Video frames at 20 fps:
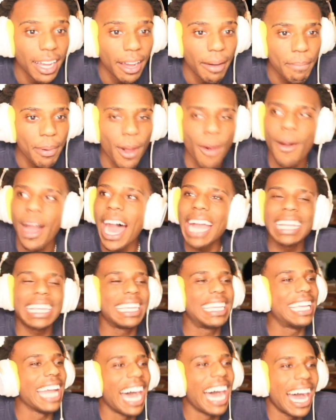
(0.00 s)
bro, I
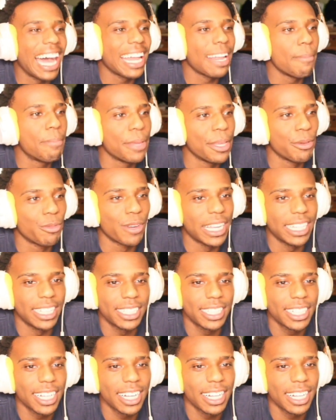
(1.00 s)
gotta be rich.